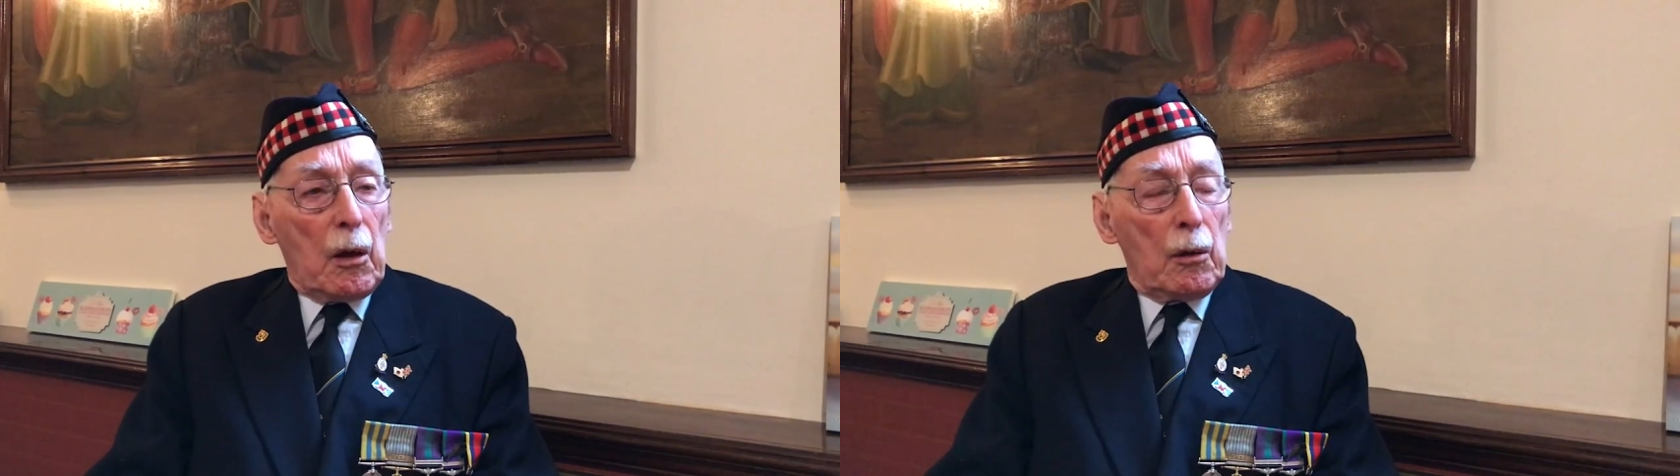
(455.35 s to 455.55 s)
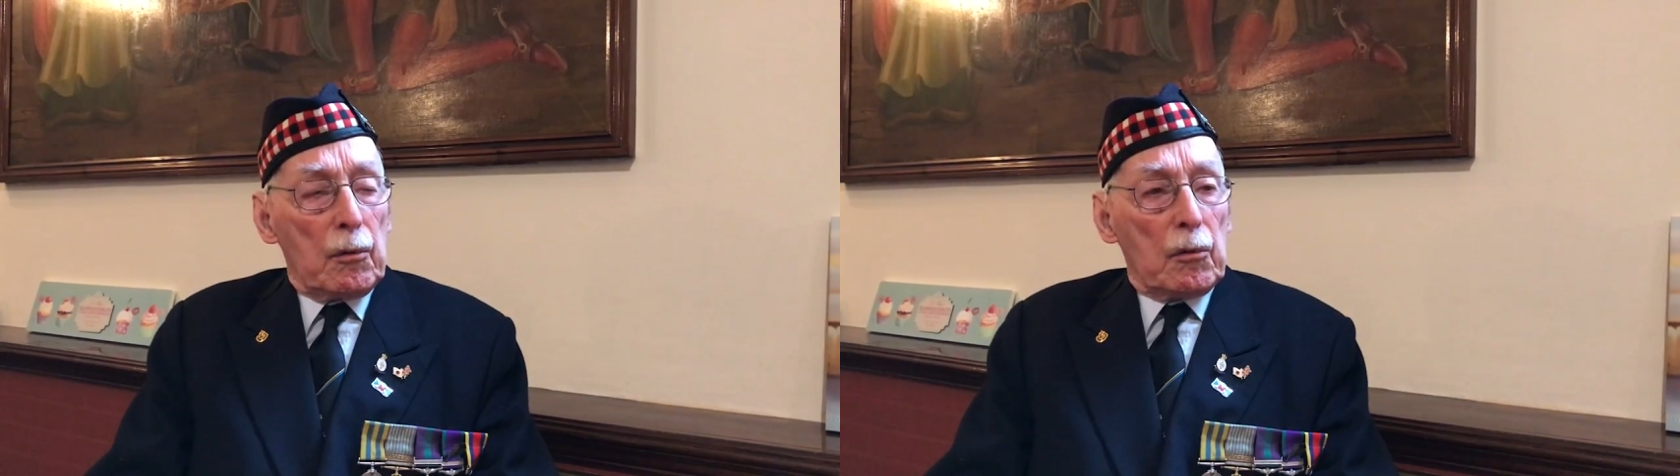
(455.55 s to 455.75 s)

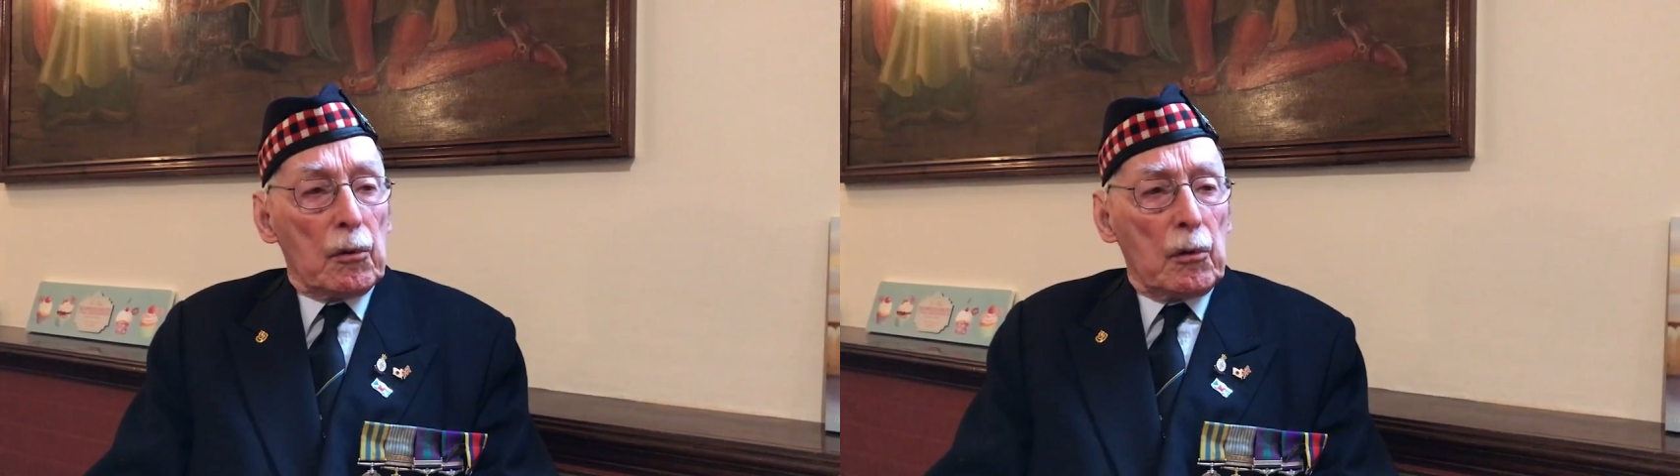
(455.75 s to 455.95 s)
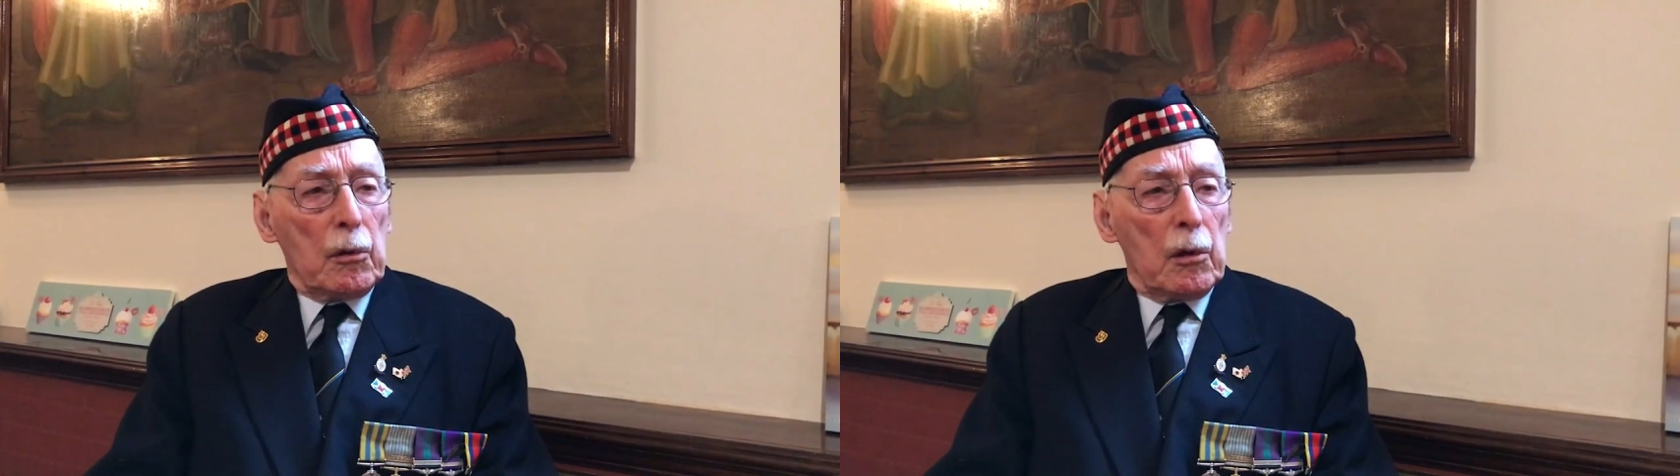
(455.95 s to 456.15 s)
over to
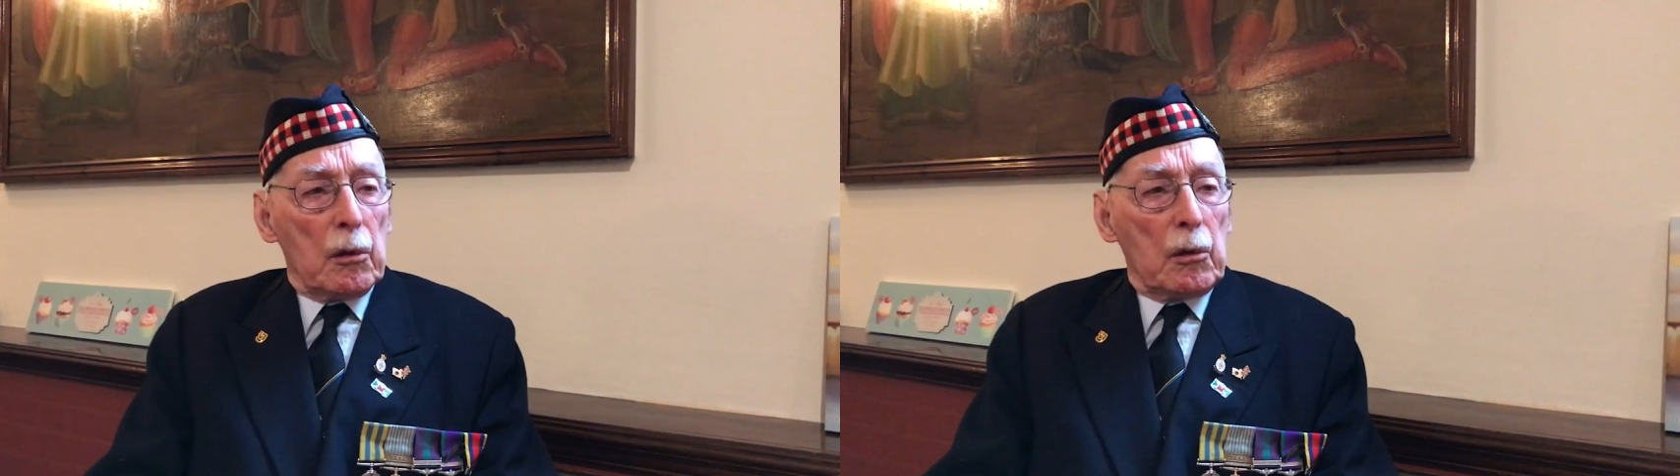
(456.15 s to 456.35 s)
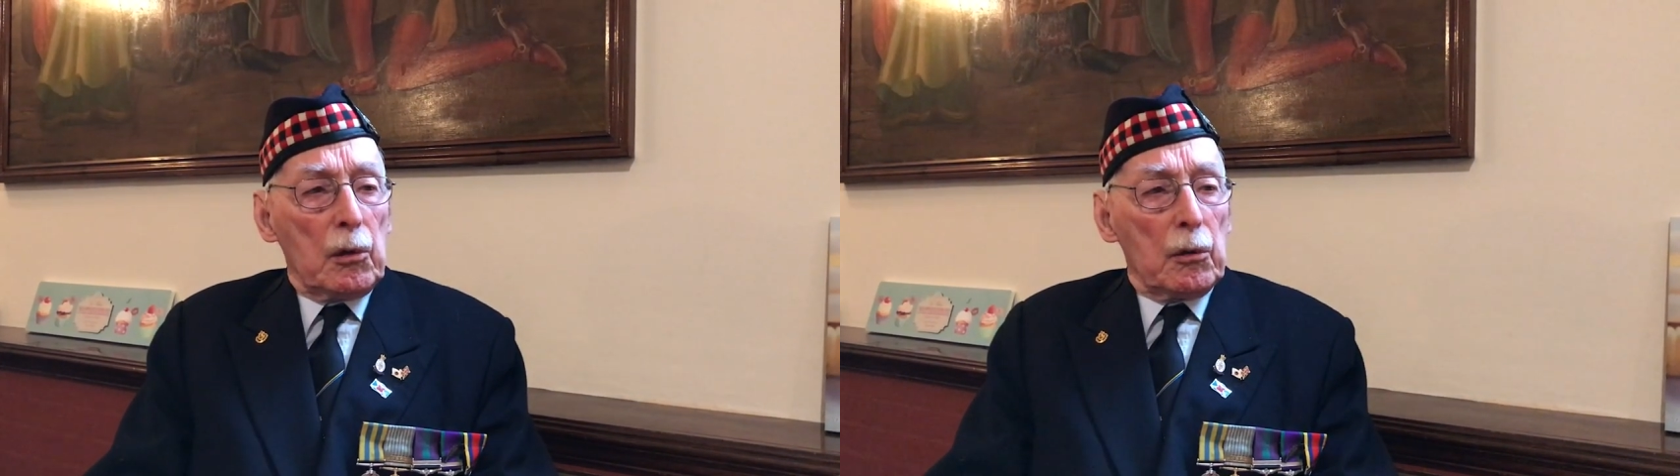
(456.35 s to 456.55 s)

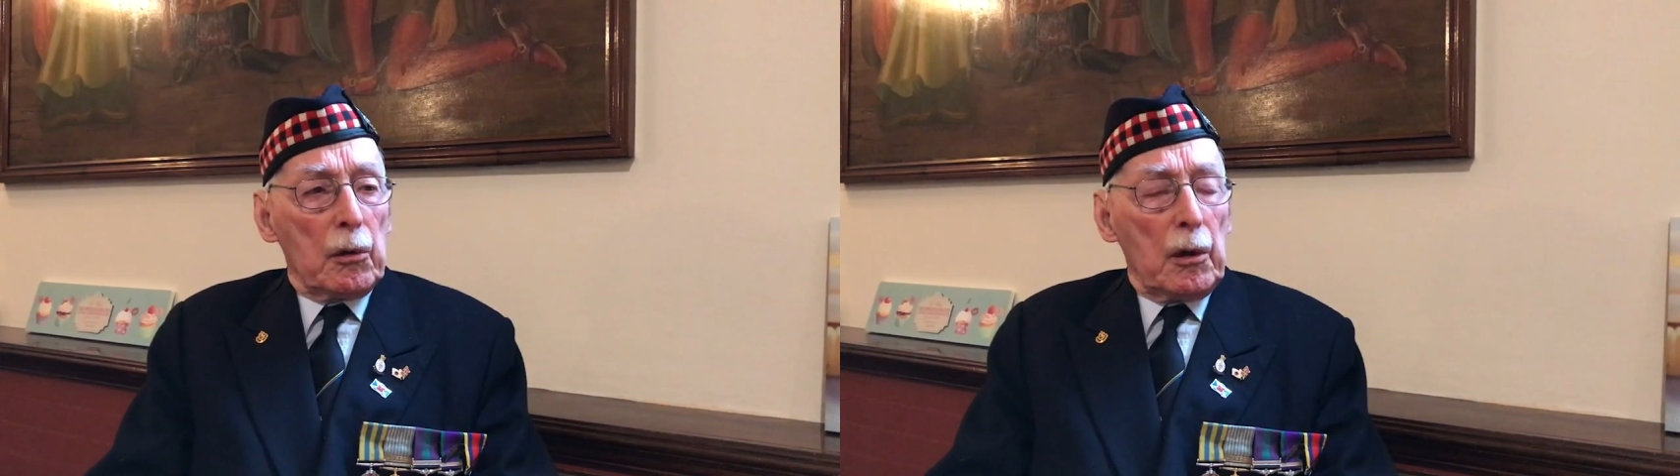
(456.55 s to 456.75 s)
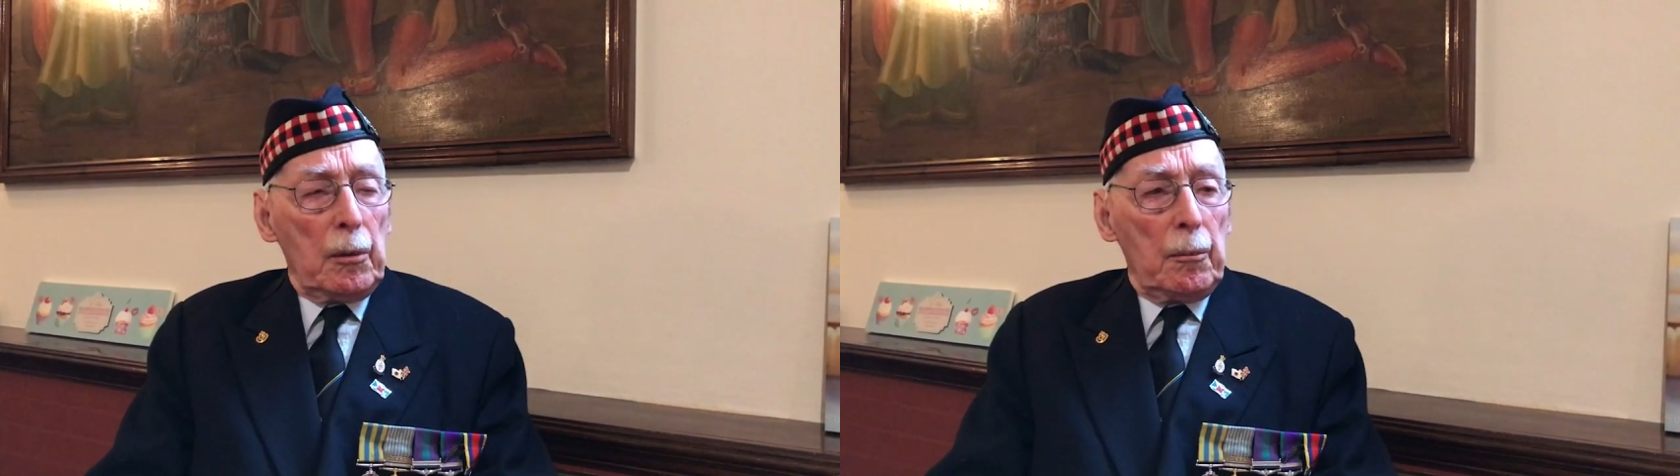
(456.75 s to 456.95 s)

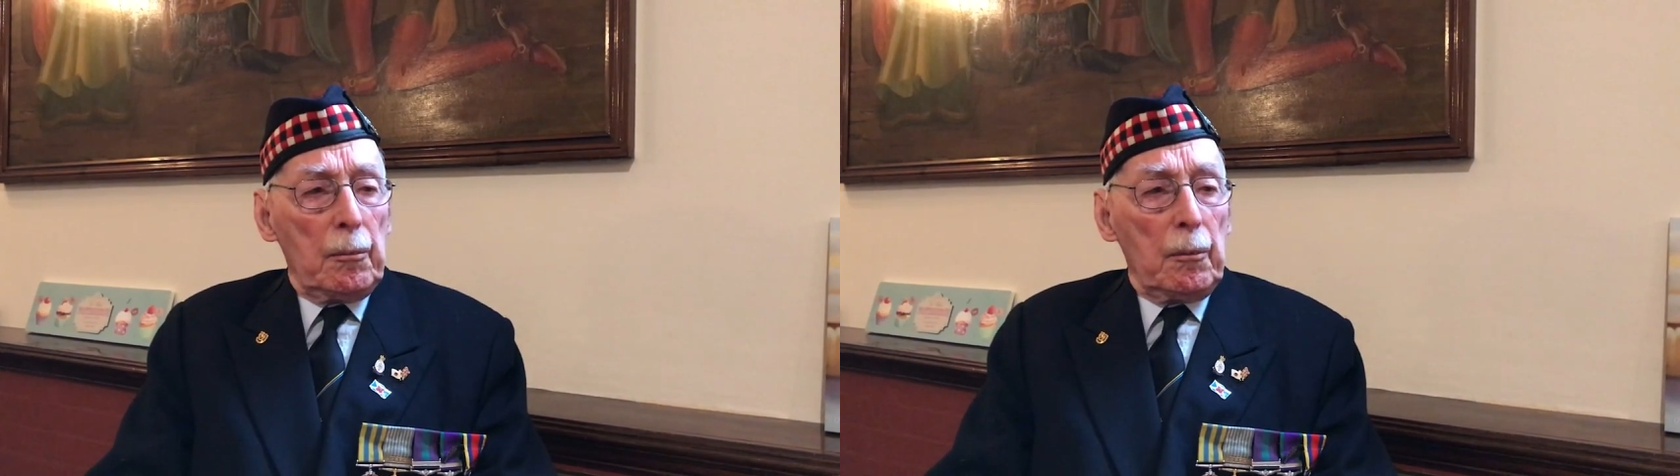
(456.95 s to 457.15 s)
Curie,